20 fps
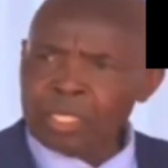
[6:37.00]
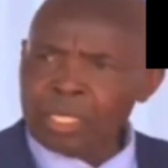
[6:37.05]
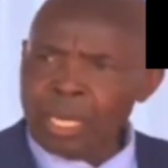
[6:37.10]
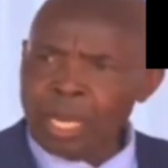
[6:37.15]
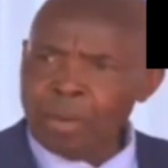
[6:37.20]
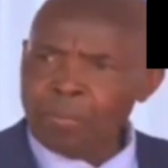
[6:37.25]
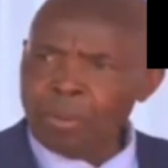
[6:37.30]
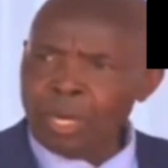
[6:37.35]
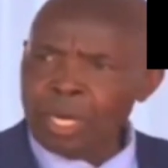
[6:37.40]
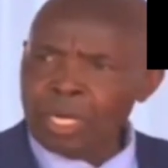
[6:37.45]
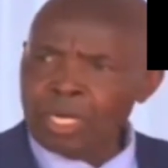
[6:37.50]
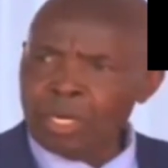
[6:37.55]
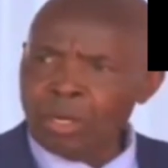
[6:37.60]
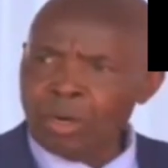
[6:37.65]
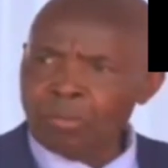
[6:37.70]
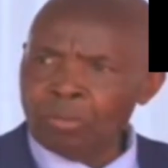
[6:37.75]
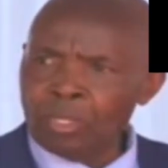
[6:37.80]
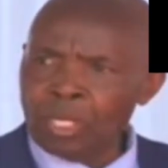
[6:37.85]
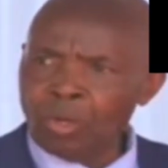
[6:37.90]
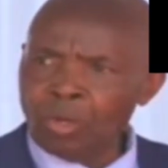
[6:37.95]
chairman
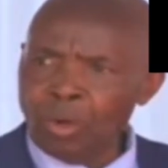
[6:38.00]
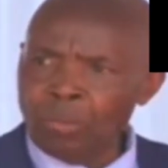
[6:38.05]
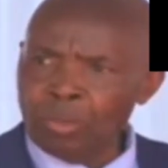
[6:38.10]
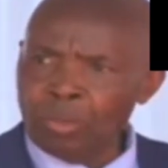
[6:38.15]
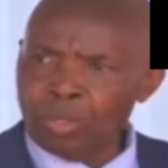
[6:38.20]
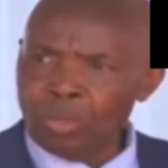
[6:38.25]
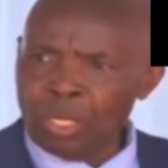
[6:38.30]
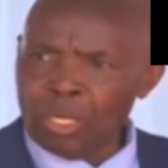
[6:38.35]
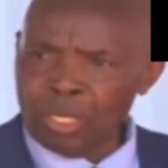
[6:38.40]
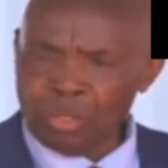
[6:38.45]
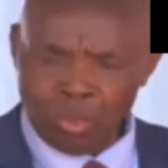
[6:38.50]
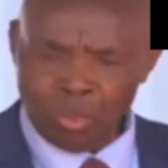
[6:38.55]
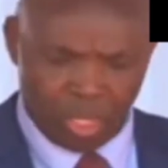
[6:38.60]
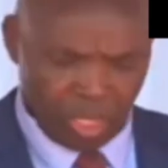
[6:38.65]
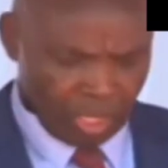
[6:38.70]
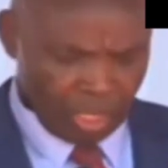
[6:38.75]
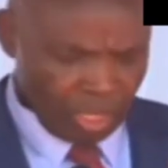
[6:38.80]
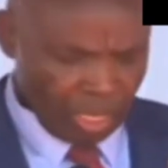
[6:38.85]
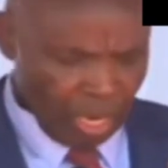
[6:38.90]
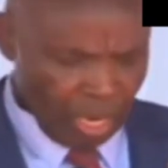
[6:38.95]
of the Committee on
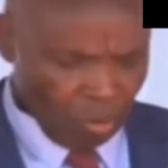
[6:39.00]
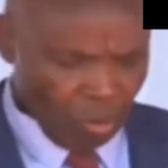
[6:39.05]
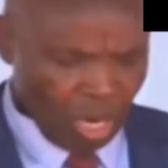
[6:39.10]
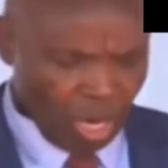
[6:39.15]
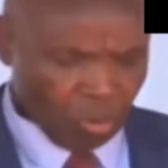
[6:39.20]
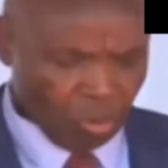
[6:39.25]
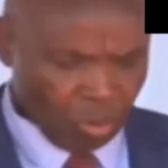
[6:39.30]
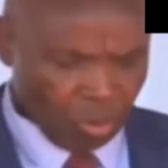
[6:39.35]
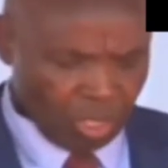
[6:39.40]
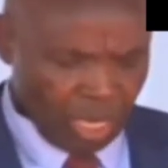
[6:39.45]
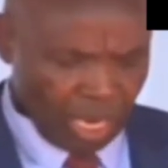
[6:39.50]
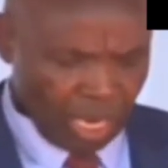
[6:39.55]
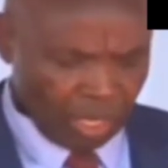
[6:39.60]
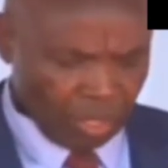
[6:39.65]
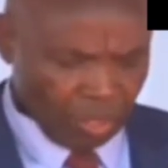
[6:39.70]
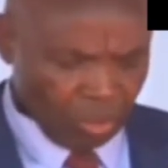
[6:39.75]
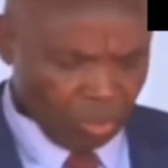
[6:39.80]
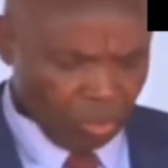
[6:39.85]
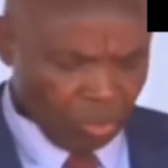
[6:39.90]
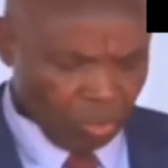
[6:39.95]
Education. I want to
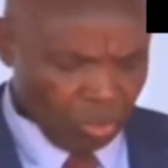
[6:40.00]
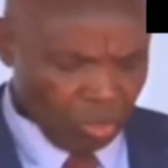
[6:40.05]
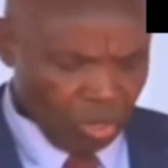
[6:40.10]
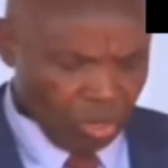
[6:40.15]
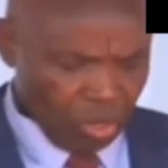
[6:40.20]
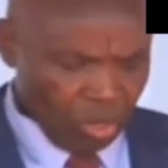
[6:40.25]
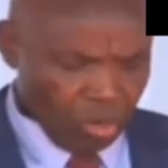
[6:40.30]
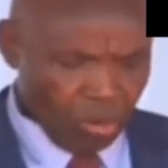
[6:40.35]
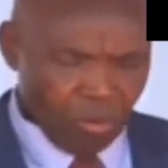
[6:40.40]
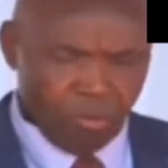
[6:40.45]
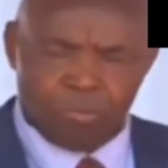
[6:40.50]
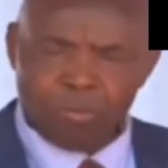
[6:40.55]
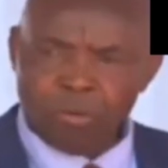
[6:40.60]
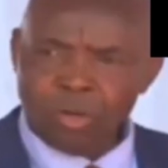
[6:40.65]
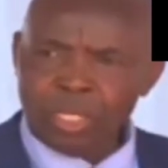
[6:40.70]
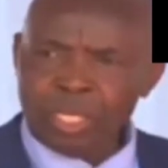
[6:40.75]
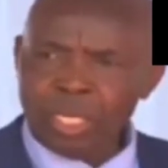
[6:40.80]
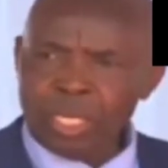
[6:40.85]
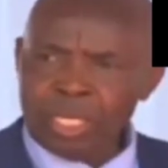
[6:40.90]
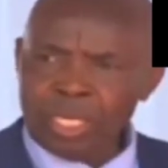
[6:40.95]
thank you
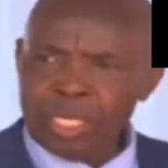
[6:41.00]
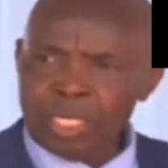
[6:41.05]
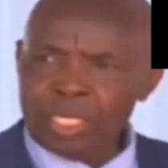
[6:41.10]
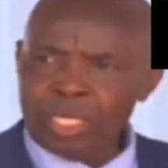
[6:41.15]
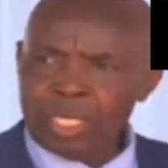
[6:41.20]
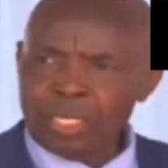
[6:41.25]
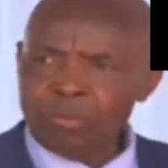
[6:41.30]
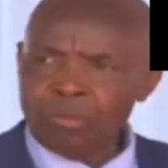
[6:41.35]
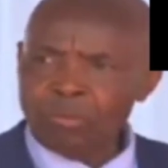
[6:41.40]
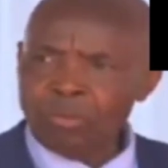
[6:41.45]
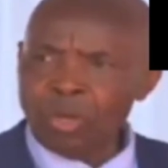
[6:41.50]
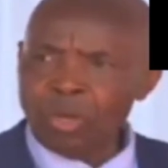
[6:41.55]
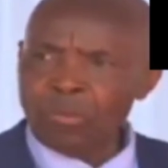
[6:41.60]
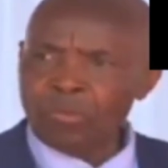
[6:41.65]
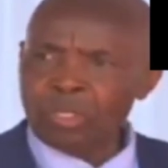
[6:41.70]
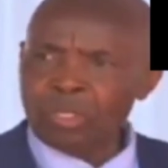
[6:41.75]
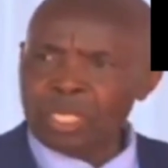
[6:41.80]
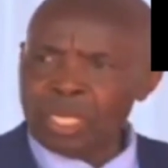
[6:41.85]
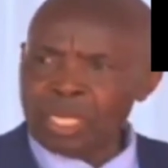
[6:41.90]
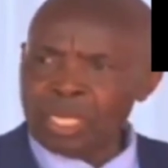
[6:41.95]
for the initiative you
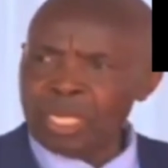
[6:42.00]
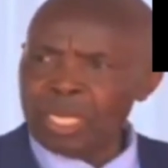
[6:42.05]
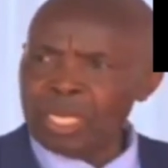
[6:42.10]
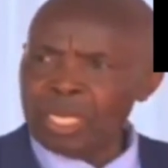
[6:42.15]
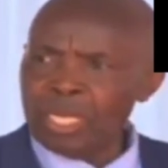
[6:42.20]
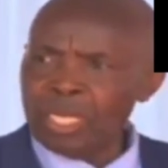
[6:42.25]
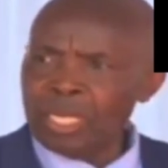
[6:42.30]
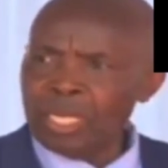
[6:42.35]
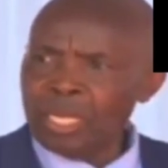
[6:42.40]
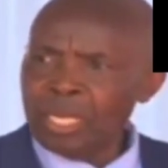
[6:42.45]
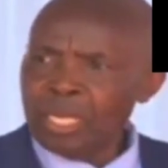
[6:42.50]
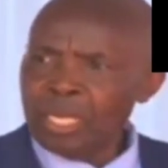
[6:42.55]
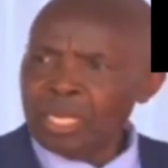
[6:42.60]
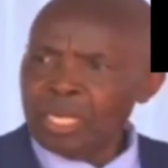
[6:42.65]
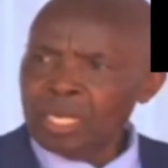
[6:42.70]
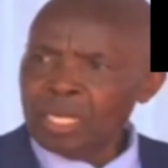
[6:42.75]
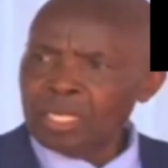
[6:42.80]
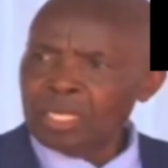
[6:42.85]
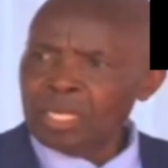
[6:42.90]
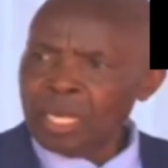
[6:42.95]
have taken,
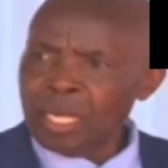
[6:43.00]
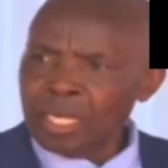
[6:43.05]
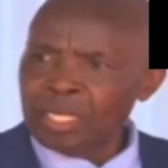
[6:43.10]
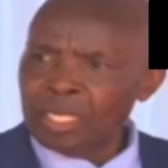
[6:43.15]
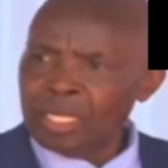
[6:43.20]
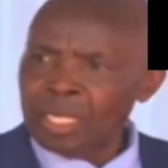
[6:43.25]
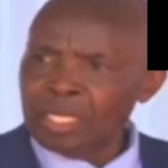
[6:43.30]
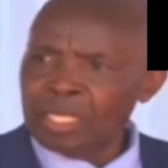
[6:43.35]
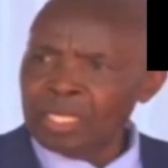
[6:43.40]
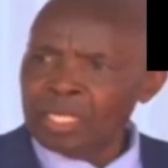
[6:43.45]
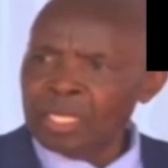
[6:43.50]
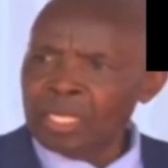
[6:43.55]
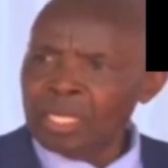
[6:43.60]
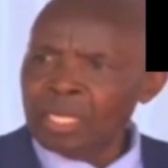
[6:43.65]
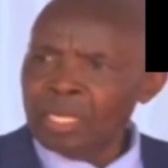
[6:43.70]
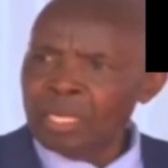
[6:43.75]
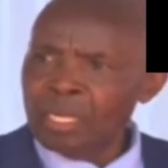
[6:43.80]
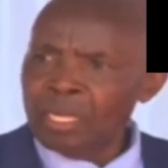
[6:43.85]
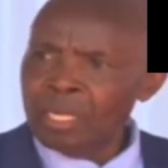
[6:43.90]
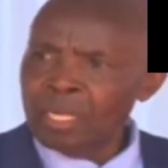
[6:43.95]
such that
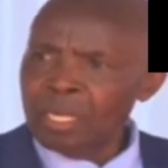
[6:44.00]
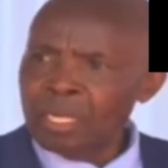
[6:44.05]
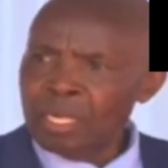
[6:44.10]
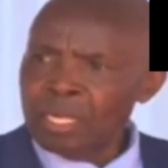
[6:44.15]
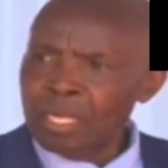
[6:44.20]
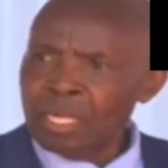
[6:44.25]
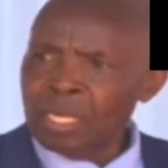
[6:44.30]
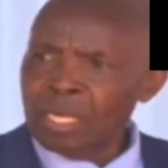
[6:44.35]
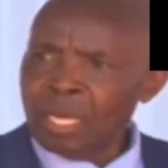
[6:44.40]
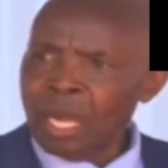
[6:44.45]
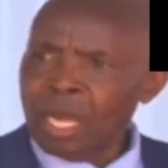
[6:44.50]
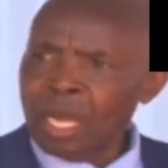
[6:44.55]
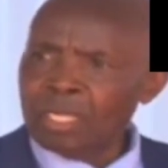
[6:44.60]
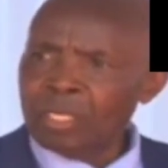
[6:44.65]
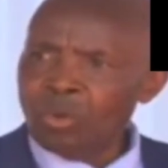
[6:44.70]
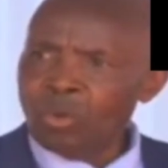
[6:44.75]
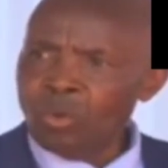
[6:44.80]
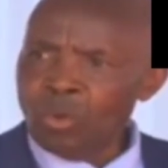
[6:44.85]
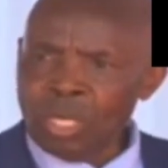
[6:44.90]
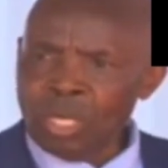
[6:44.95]

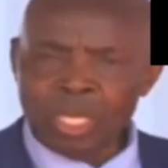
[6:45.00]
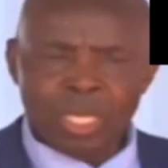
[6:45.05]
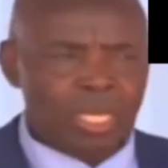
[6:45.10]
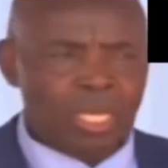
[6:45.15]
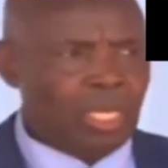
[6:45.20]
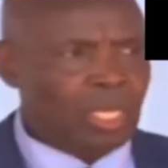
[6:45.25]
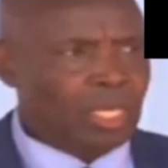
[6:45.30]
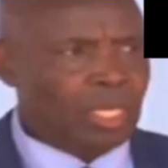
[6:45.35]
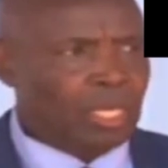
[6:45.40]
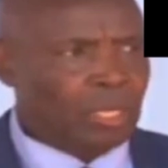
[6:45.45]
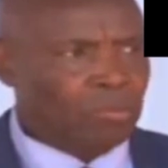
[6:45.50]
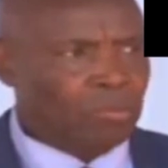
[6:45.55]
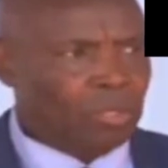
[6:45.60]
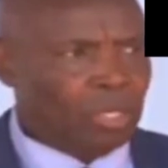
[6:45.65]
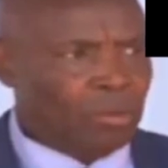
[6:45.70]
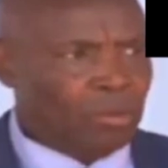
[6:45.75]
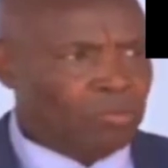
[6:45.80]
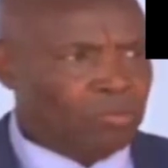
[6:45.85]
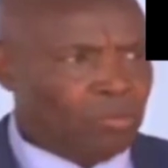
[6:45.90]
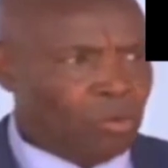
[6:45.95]
as we
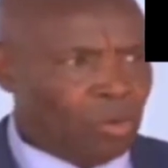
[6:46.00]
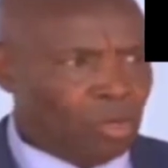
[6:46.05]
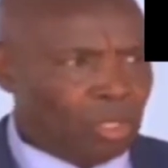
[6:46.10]
give the